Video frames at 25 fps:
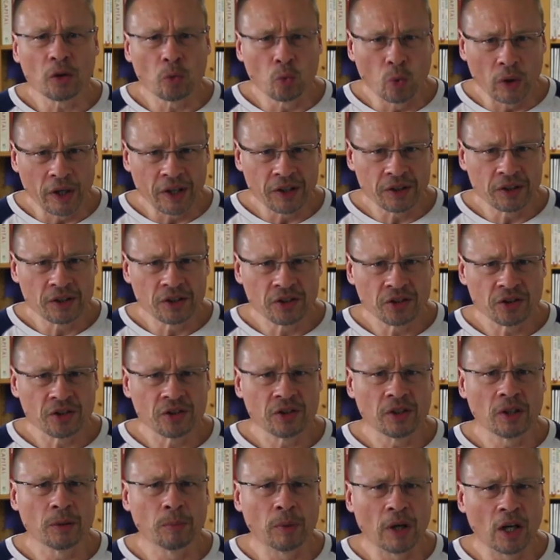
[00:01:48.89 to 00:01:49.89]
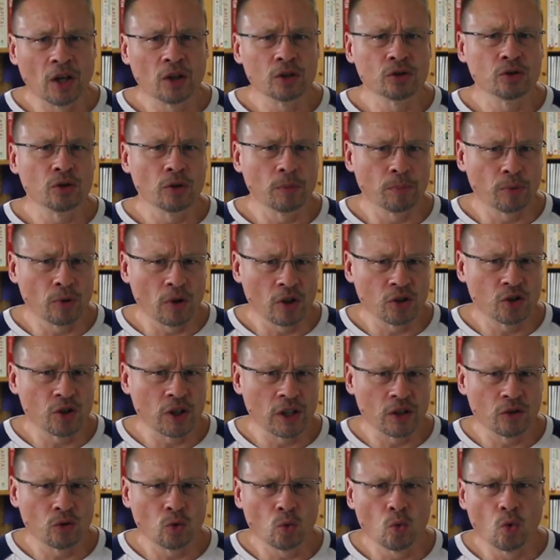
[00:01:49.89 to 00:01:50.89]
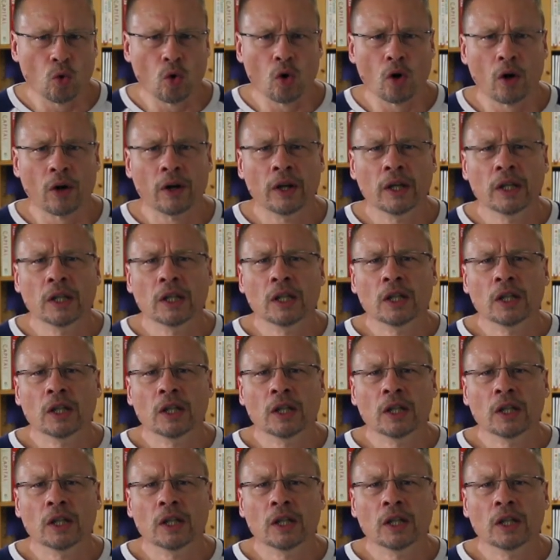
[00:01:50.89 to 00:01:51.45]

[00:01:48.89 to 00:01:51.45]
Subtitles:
awareness about your project or